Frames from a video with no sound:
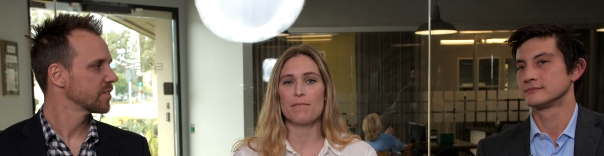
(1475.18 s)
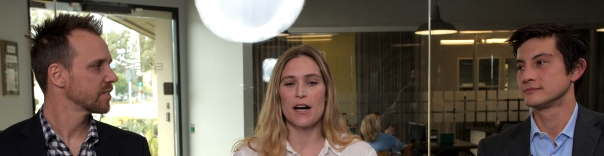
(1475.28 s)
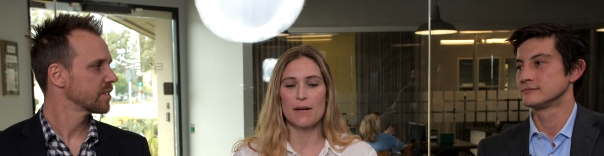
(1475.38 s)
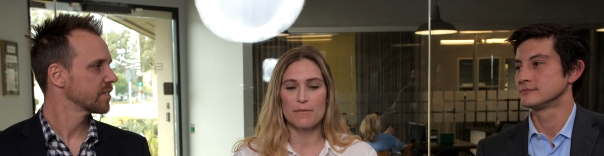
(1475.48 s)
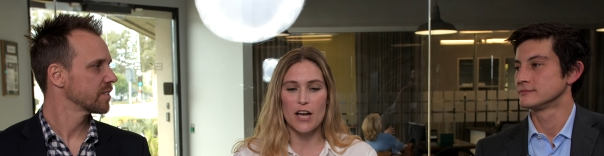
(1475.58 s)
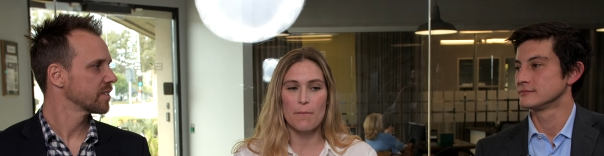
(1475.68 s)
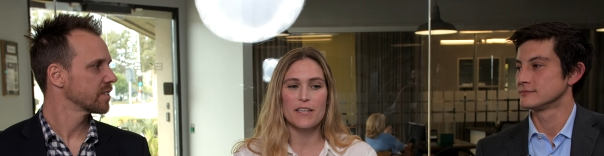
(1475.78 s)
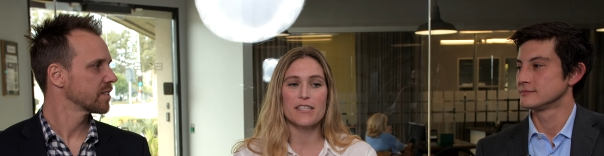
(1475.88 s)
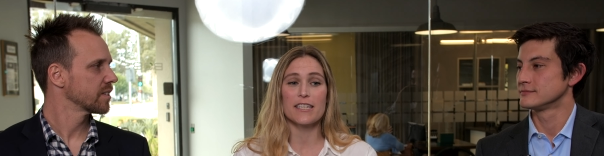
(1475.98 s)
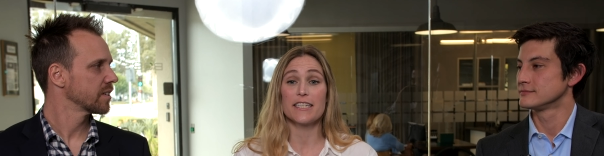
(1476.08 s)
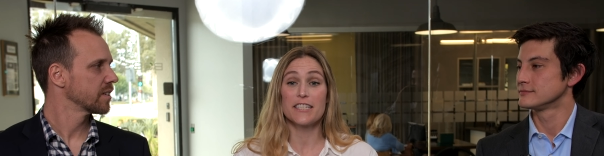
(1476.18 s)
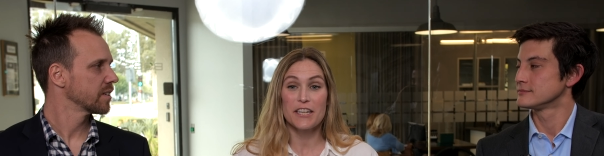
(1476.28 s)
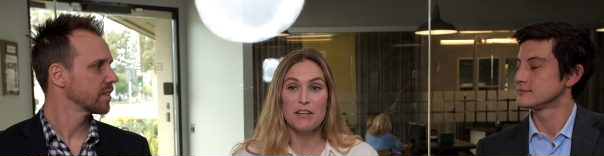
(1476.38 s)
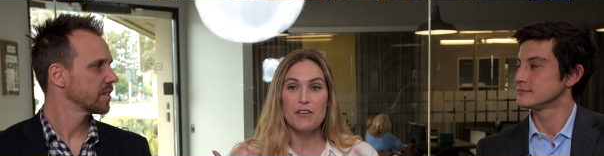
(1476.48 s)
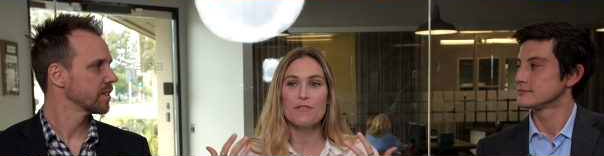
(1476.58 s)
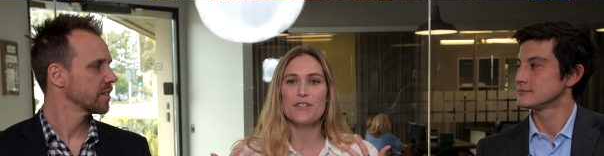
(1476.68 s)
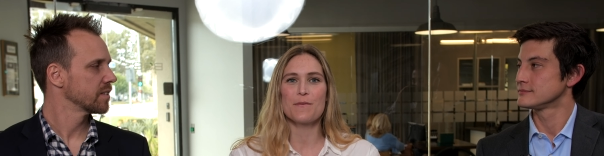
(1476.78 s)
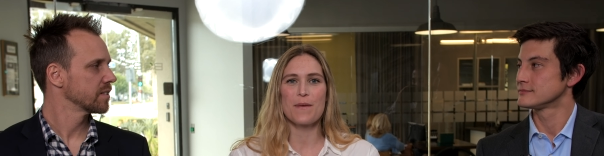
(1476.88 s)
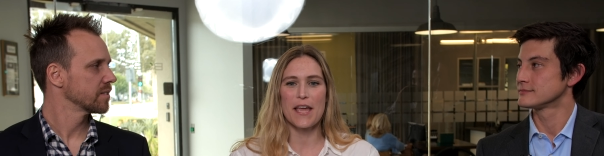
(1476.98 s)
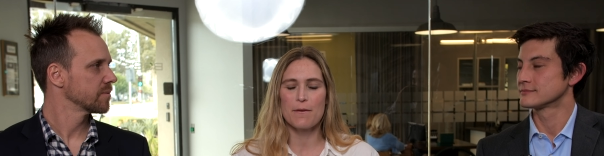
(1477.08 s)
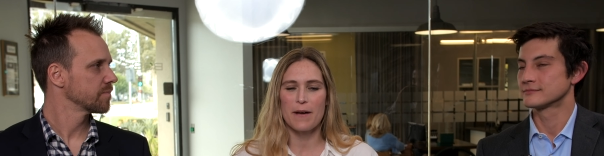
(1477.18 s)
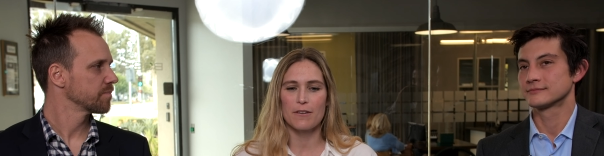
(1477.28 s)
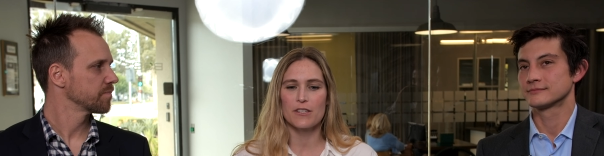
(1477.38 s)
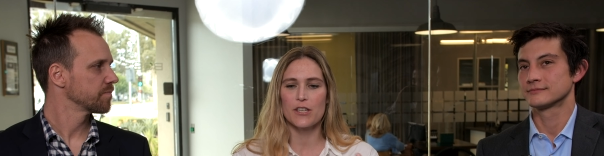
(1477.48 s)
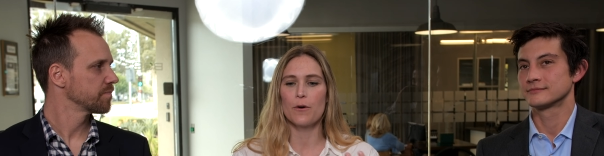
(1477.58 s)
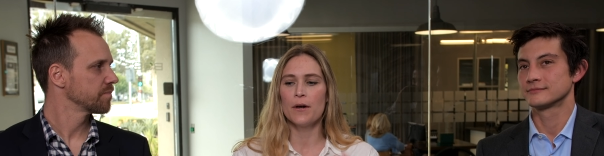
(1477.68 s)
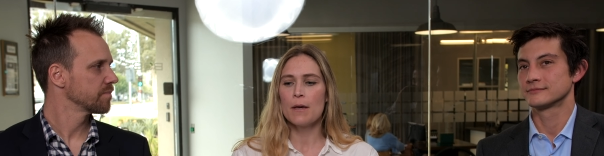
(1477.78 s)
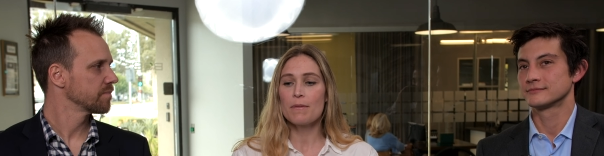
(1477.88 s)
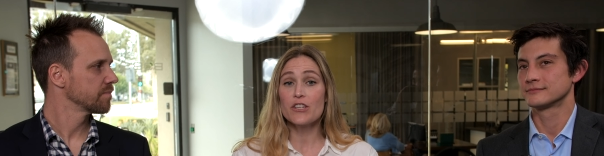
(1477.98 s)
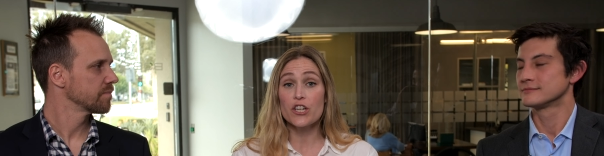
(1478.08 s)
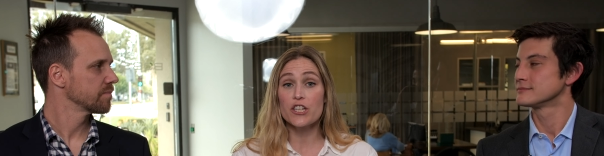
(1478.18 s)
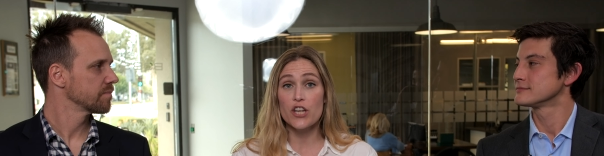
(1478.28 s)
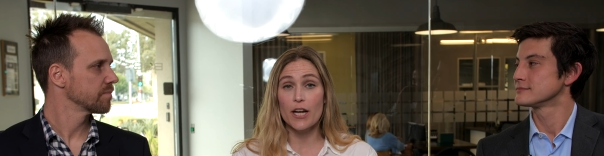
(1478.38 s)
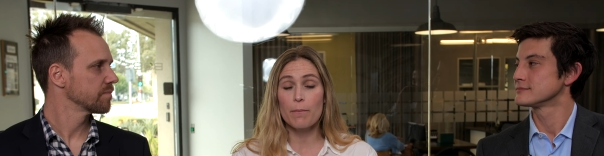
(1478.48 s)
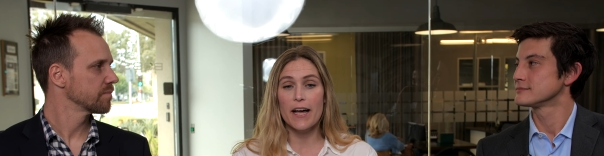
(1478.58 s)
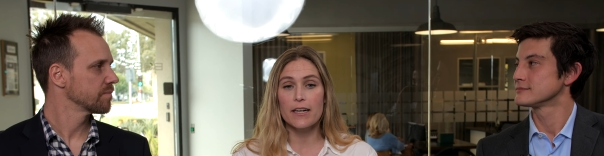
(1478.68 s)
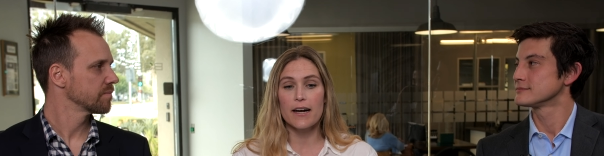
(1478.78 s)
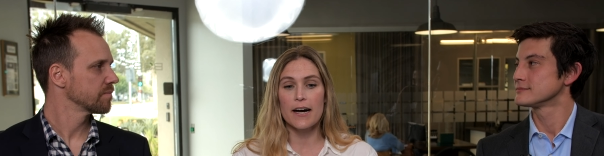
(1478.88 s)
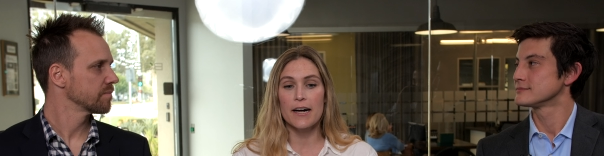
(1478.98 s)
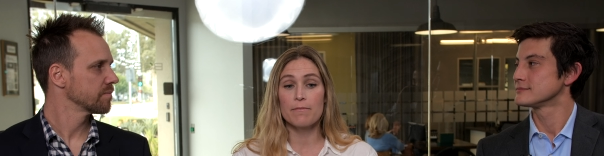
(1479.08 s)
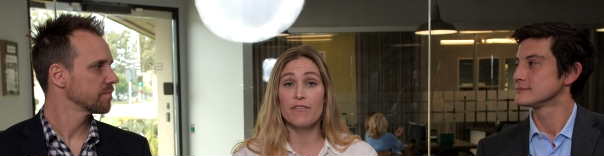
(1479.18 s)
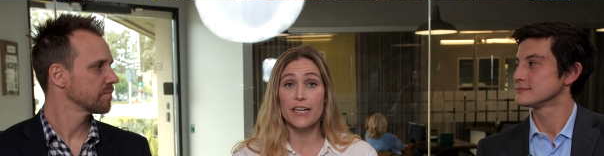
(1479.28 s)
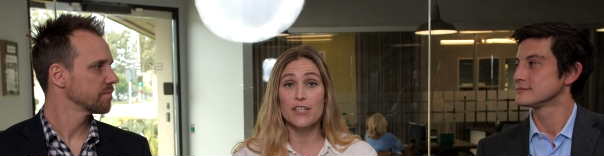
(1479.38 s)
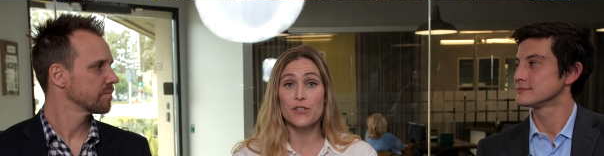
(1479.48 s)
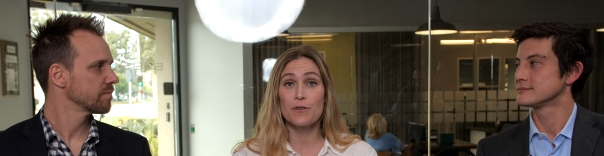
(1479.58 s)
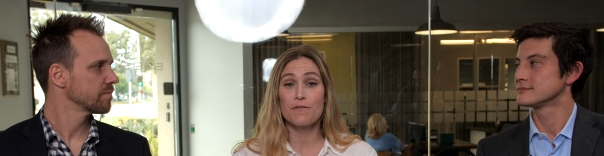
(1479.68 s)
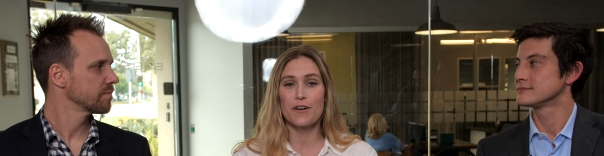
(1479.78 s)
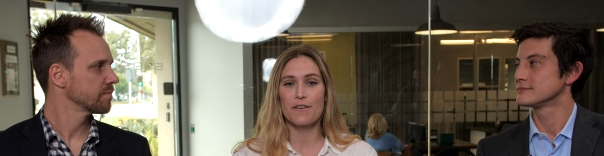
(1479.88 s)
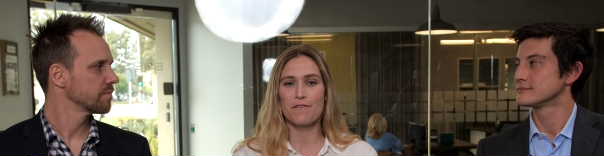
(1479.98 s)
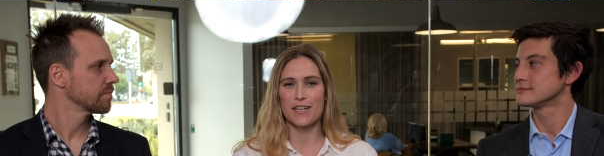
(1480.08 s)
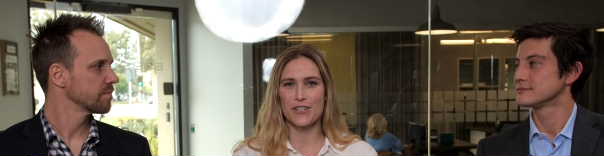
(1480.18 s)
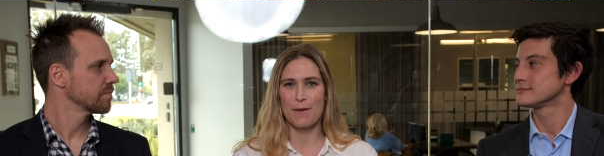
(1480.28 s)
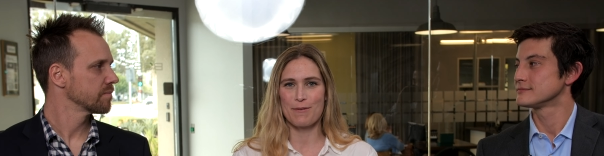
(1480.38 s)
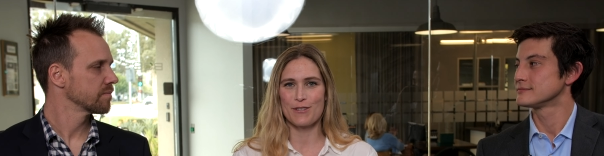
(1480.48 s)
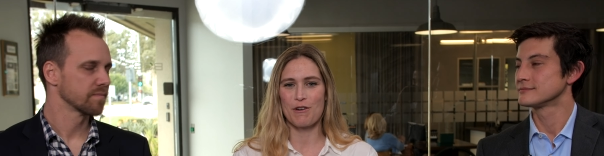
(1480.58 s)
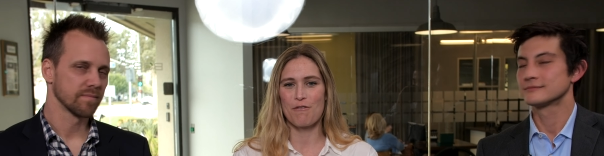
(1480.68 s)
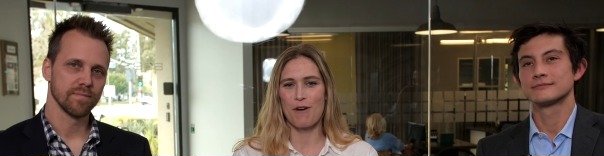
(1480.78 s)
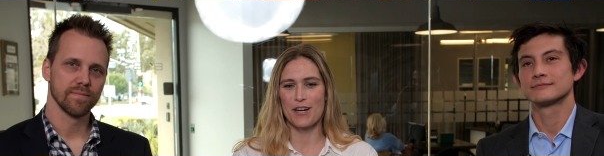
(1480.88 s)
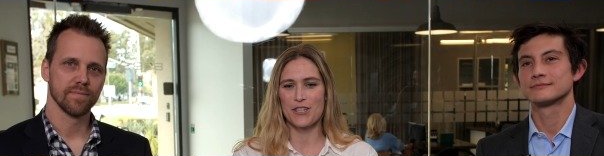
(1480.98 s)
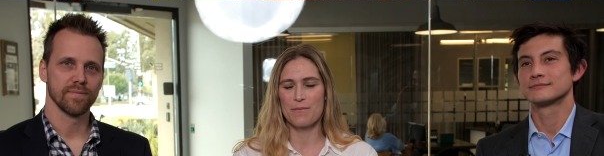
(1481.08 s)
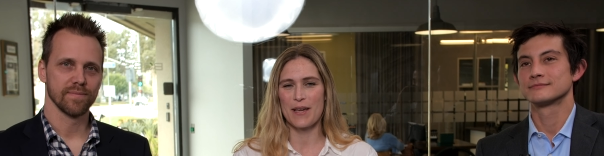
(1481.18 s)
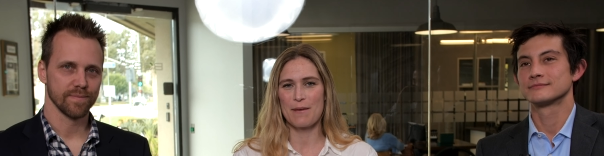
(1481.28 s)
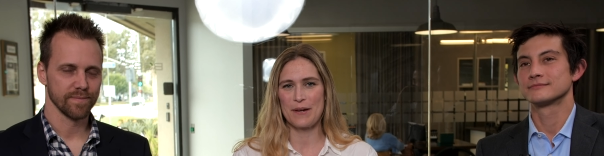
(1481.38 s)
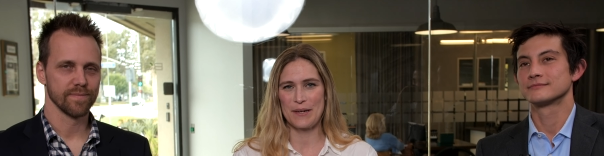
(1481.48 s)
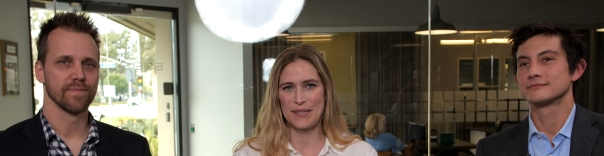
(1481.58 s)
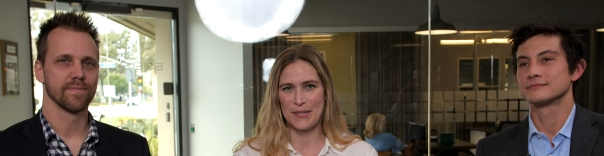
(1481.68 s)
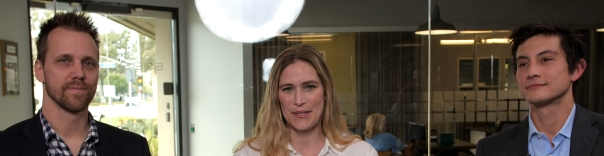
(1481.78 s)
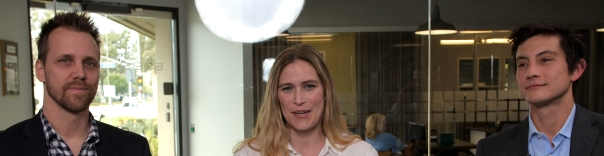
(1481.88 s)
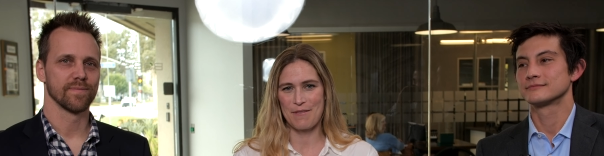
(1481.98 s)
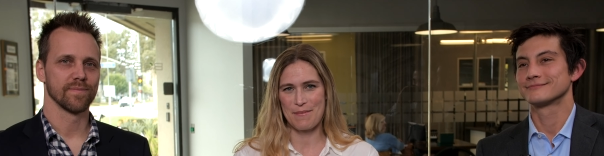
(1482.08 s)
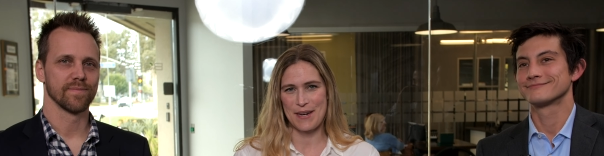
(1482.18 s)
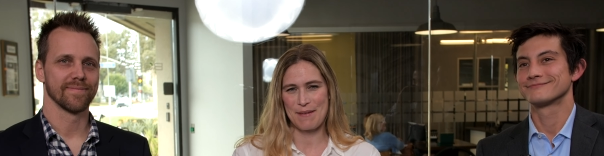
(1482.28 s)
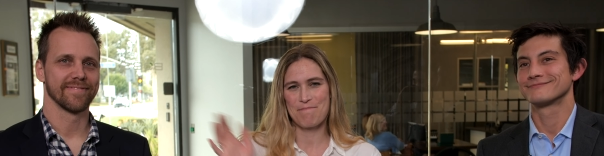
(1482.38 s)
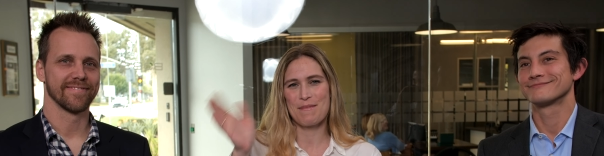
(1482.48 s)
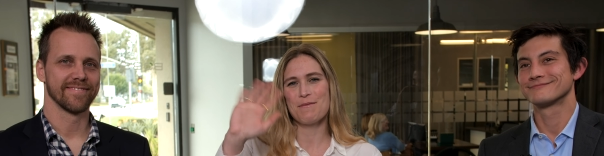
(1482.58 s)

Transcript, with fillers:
Speaker 1: um, topics to continue to debate about. So be sure to check back um, very soon for a fresh episode of Watch Debate. But until then, everybody, be